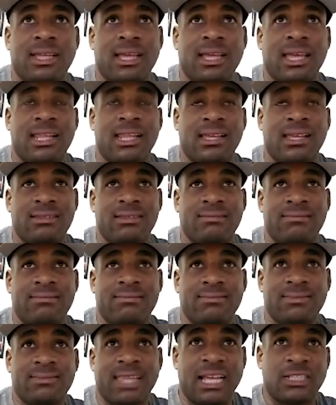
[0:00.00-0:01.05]
and then
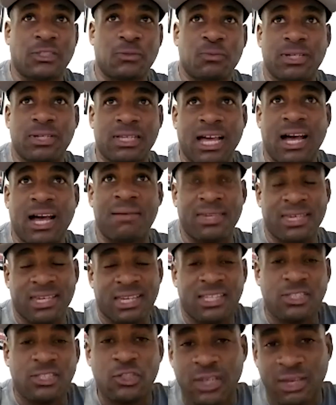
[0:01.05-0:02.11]
that's what got me
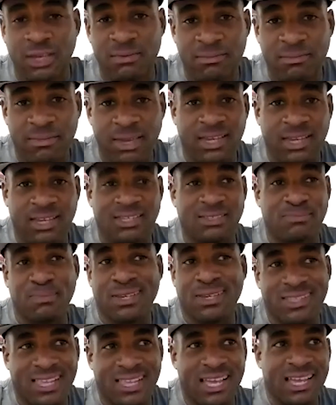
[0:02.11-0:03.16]
into MMA is
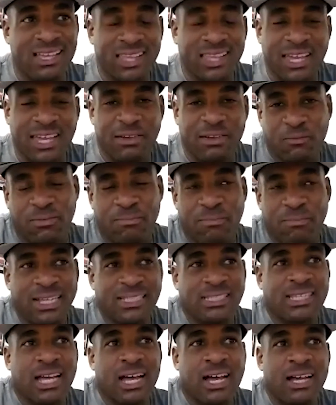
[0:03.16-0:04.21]
being that like my
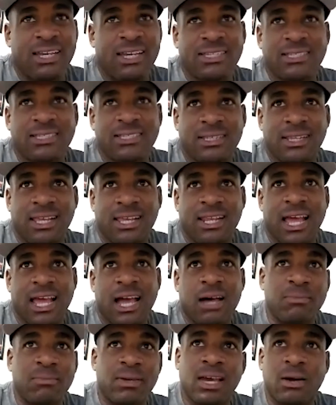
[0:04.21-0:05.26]
size and
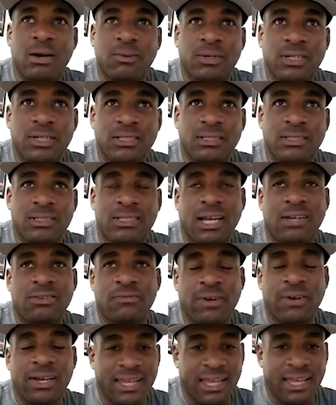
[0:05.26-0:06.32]
how big I was, 'cause I was
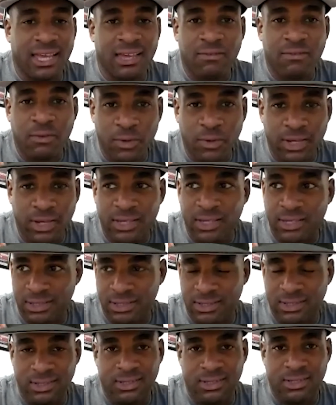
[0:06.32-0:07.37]
fighting a heavyweight.
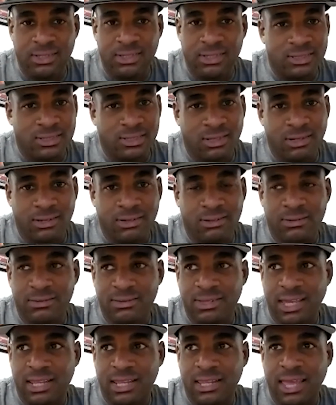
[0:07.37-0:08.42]
So
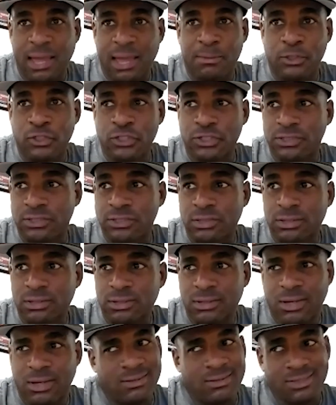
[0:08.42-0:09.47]
in amateur,
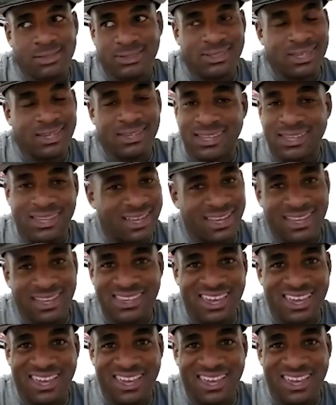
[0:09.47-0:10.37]
so I was just like, I